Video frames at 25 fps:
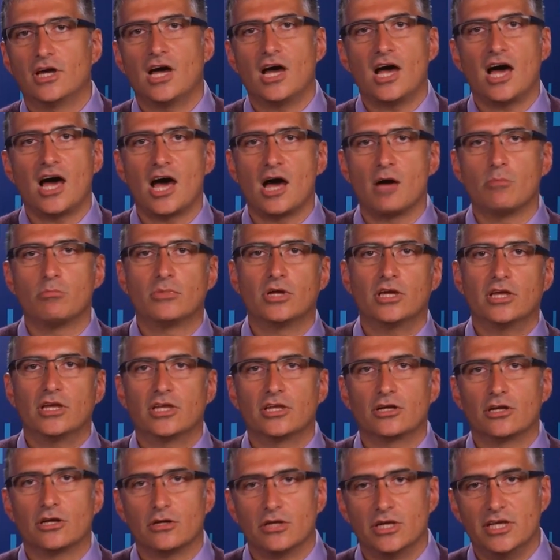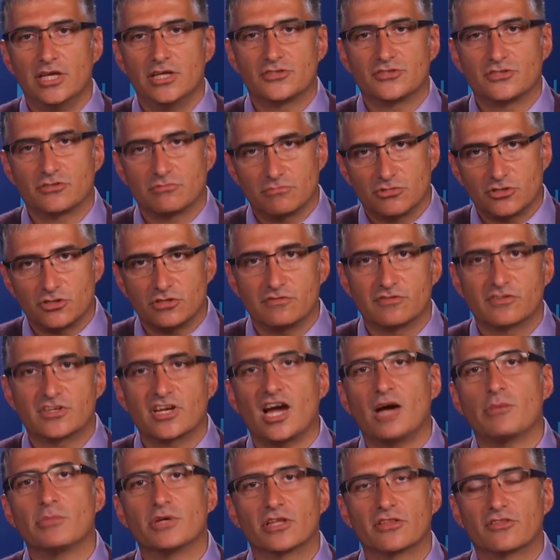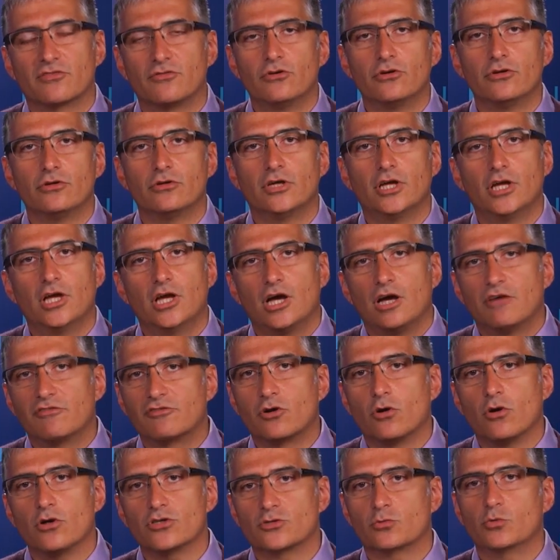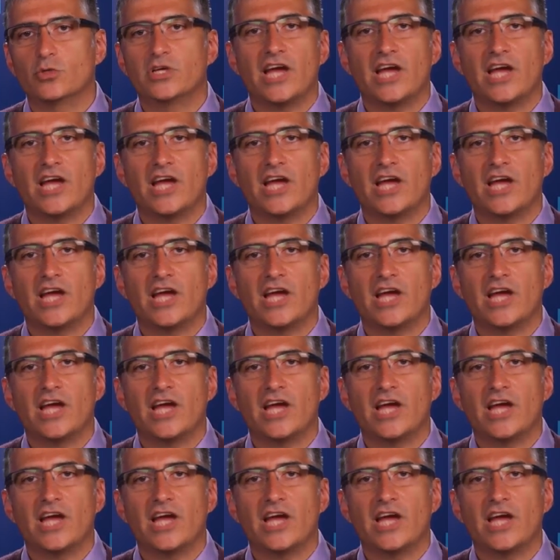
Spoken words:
It's sort of coming through. Of course, we